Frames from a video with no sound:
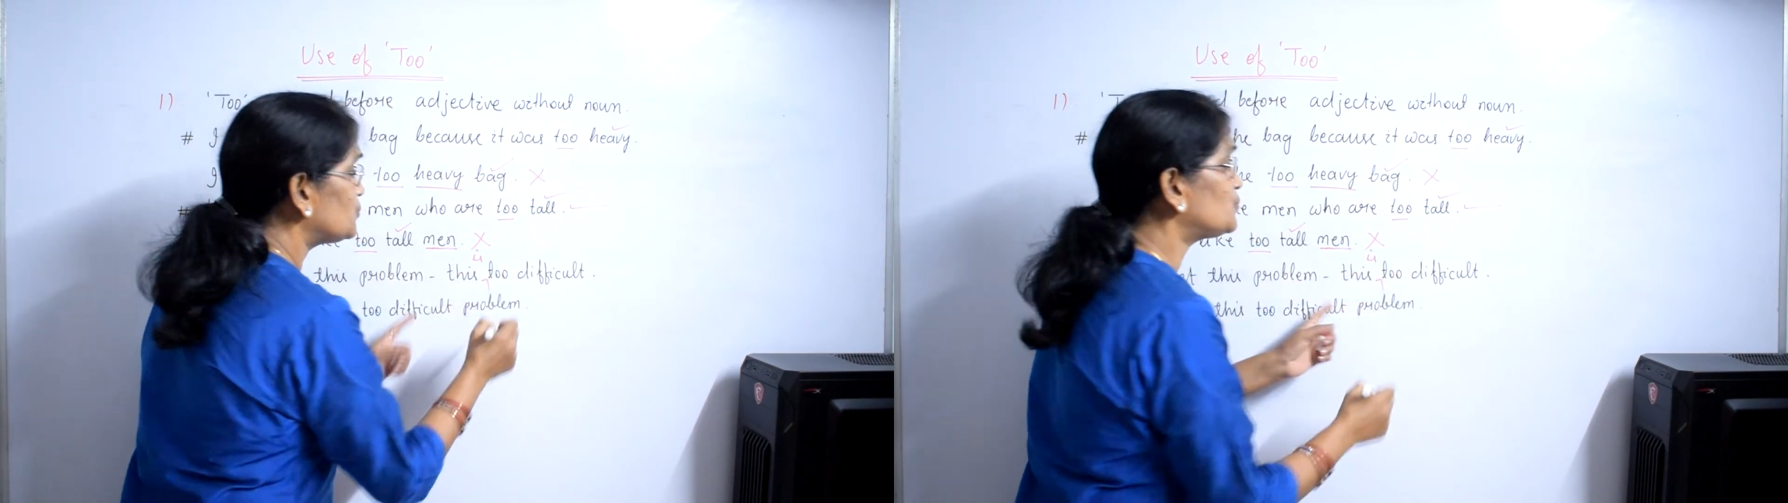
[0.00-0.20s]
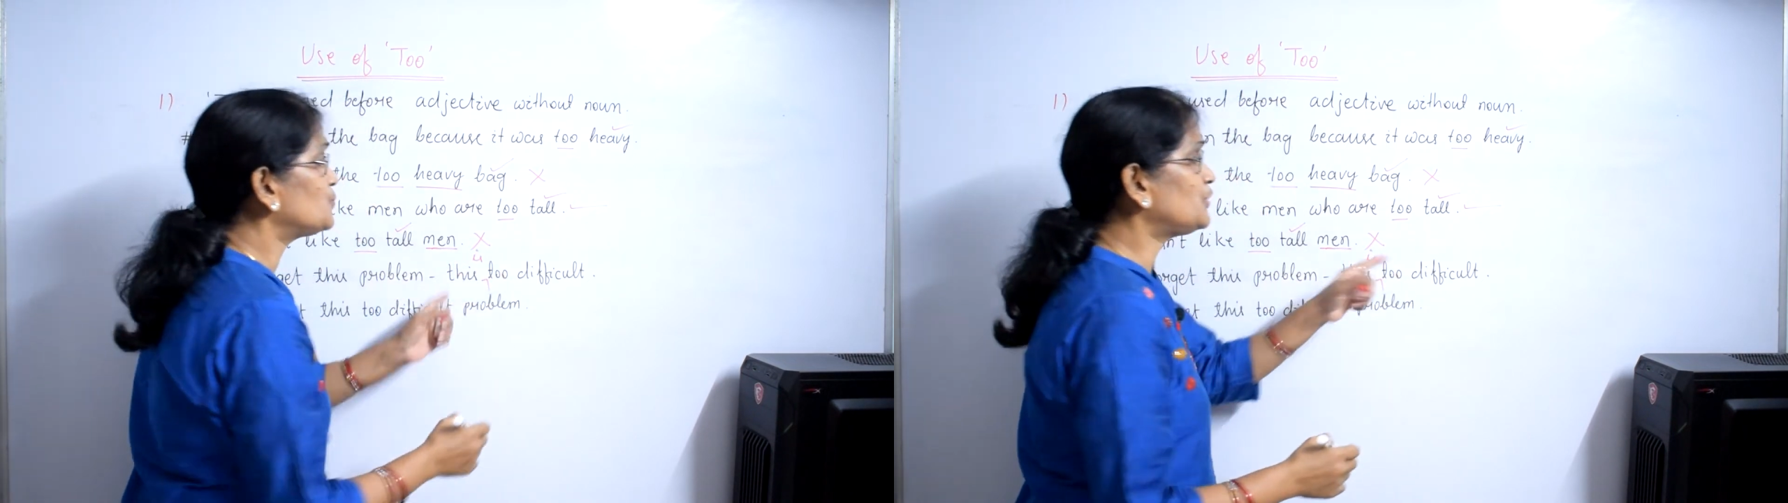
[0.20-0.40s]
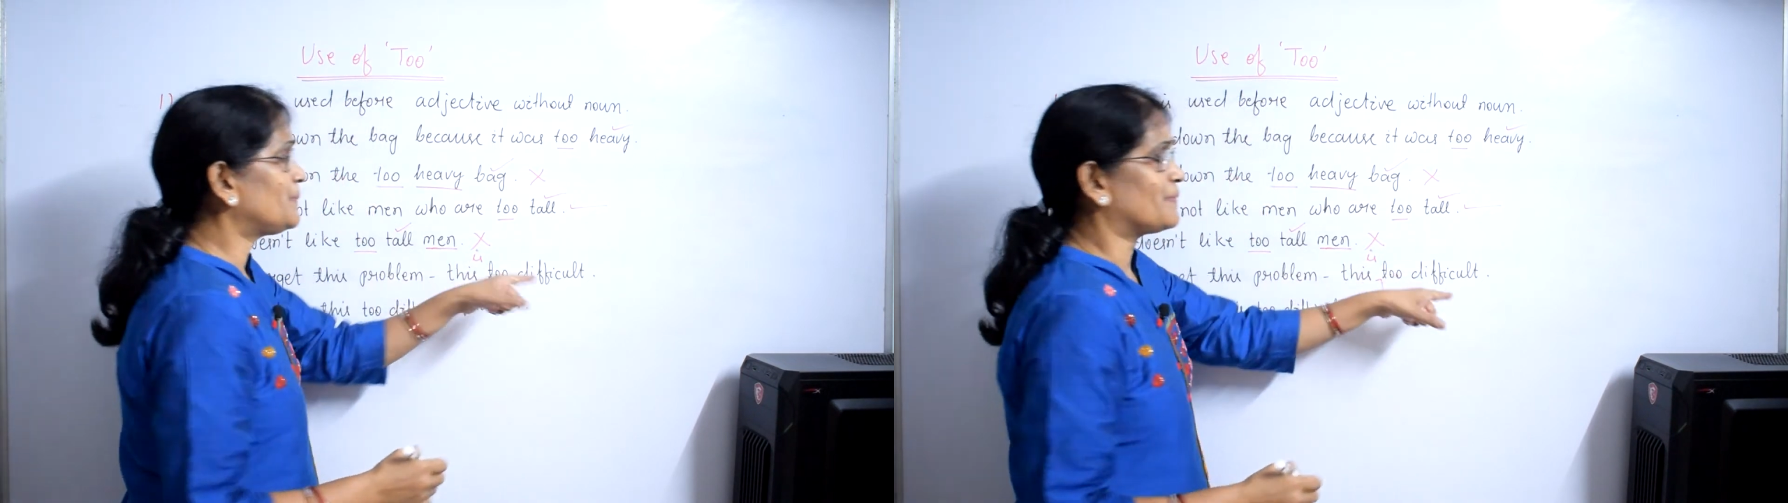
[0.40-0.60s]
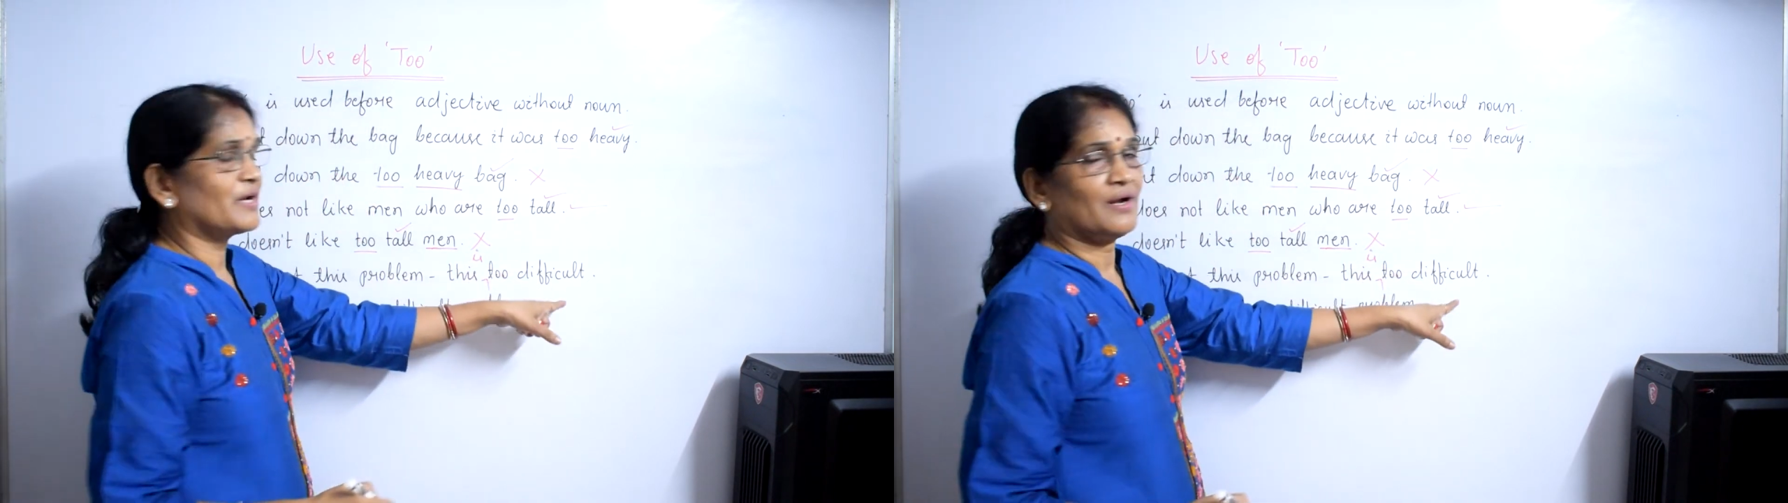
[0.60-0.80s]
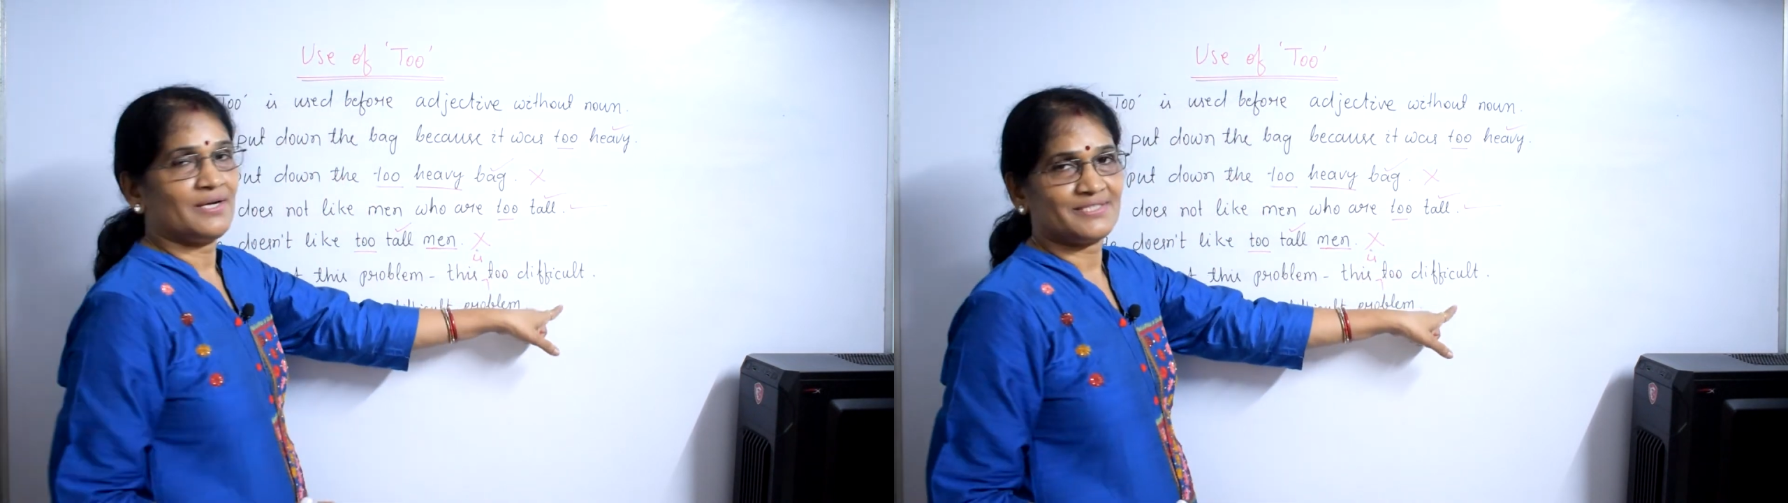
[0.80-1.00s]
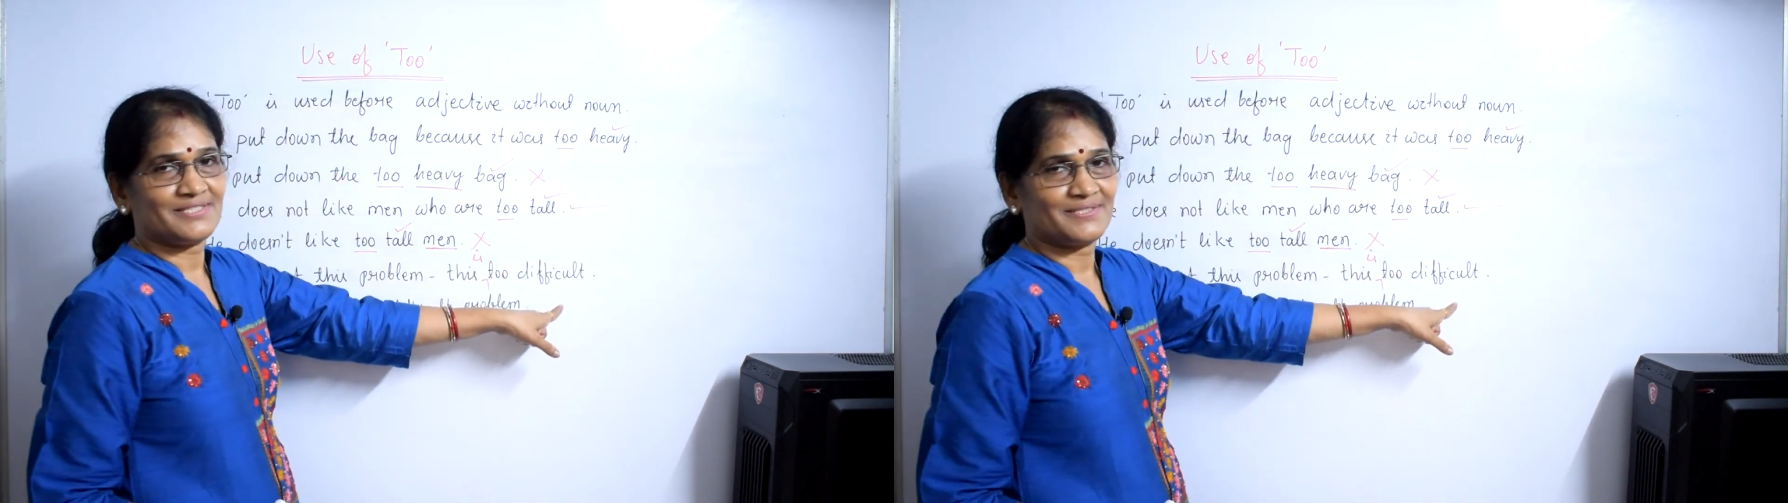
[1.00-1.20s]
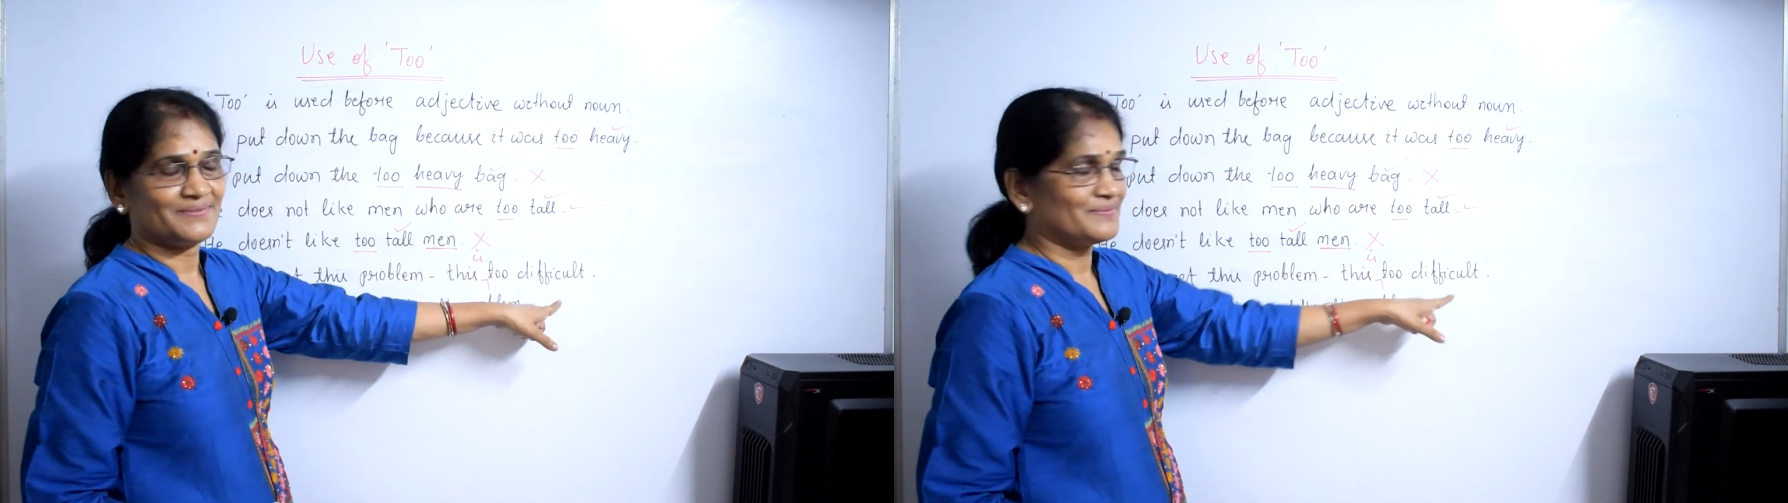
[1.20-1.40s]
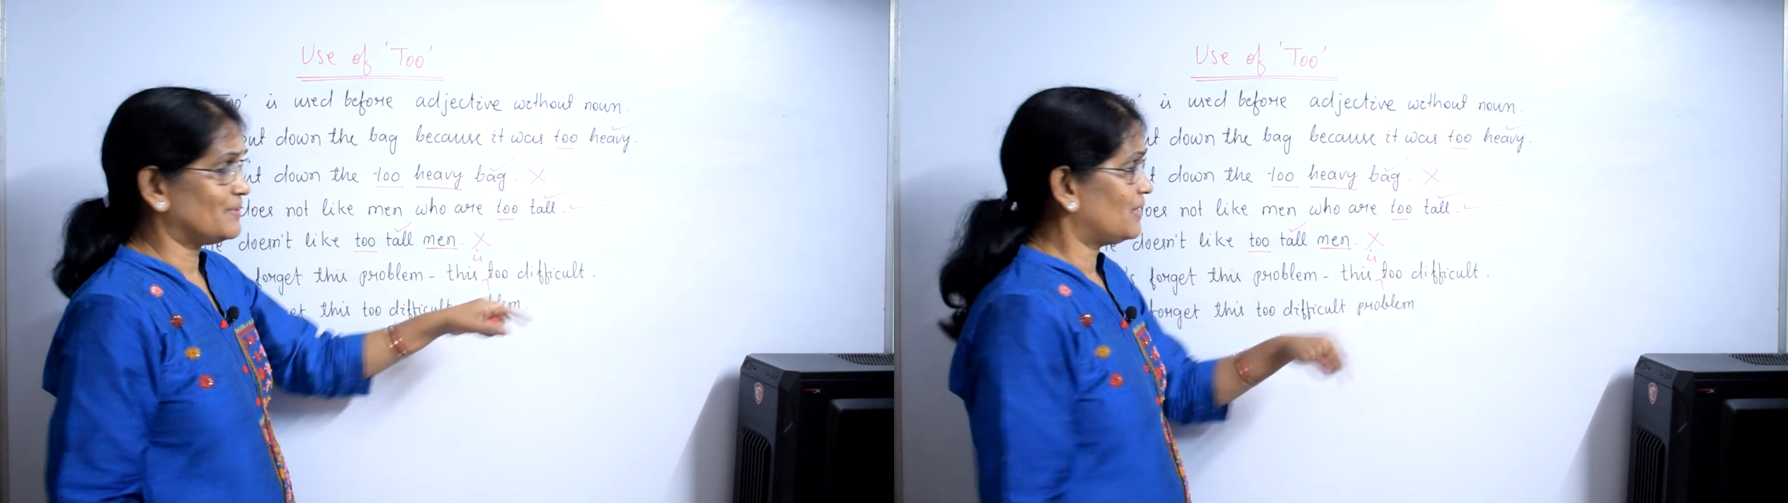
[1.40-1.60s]
too difficult.
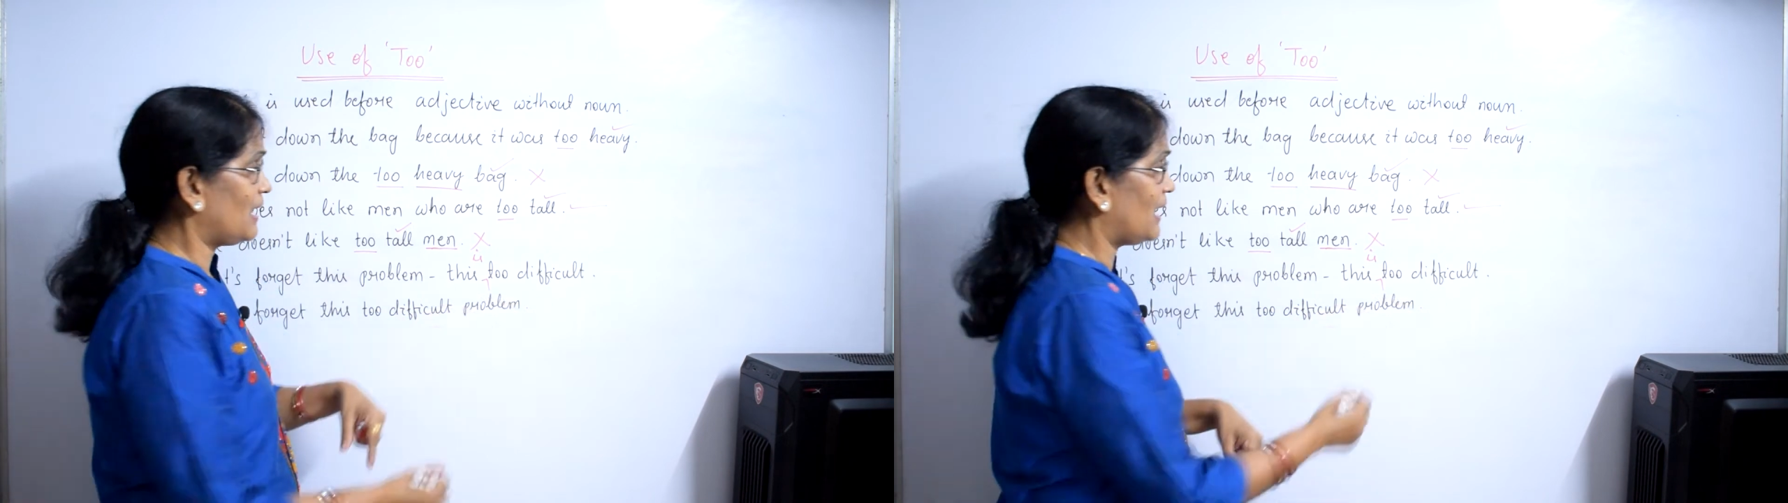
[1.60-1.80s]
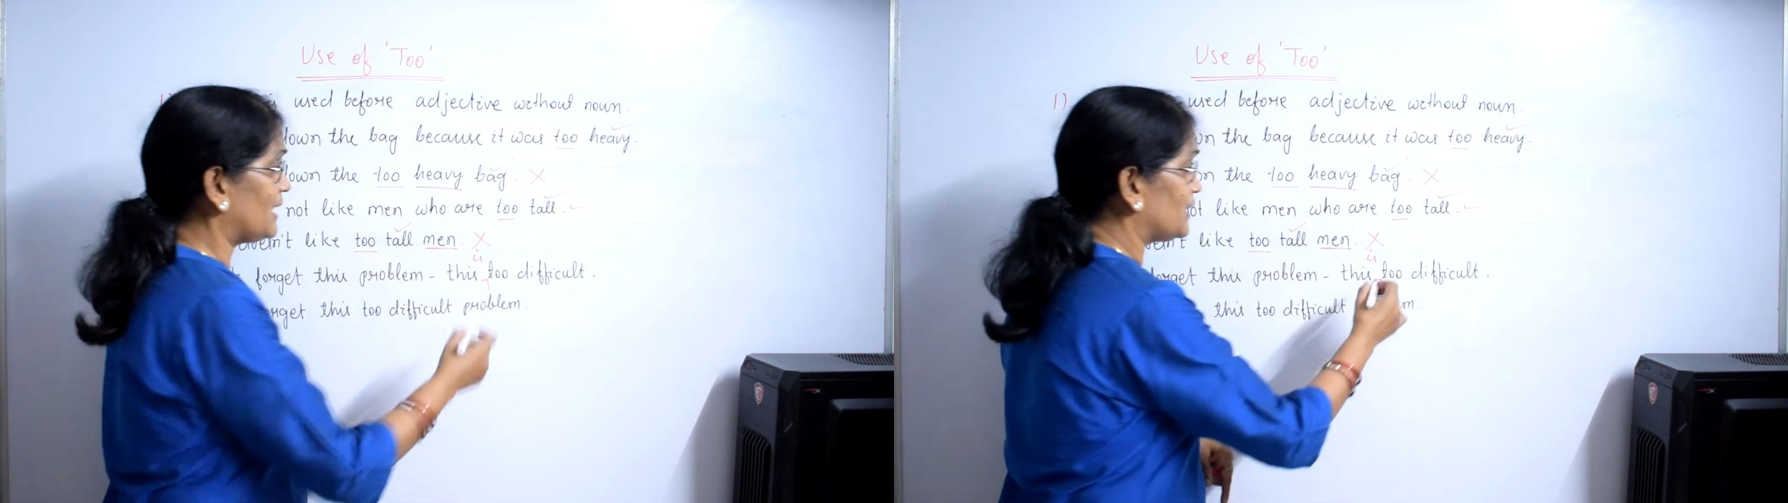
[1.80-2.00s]
I